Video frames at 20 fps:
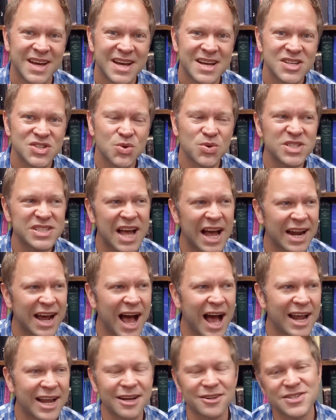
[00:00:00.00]
So it's kind of
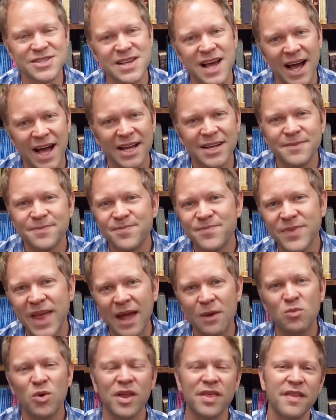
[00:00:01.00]
hot outside,
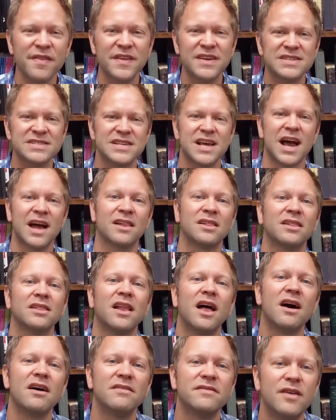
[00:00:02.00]
and one of the things I
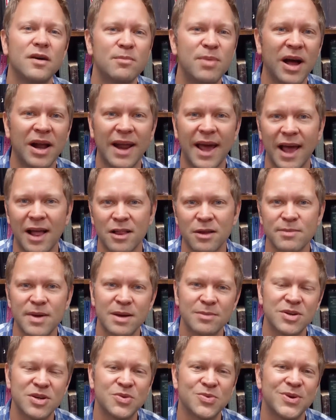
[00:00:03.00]
love about
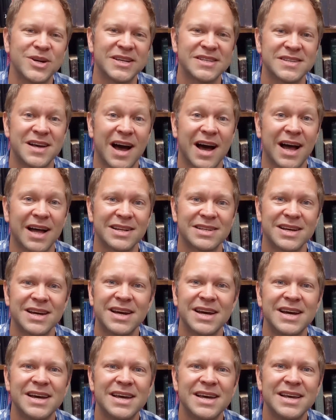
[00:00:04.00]
Alabama when it's hot
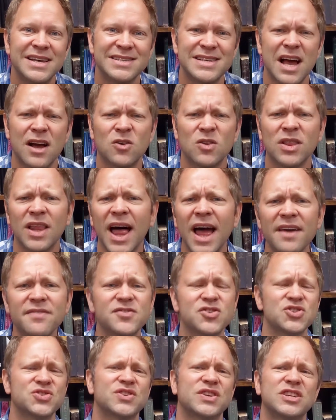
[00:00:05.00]
is how life
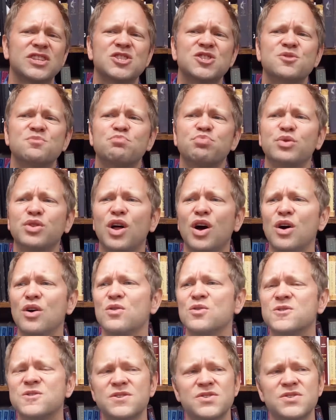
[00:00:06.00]
just explodes.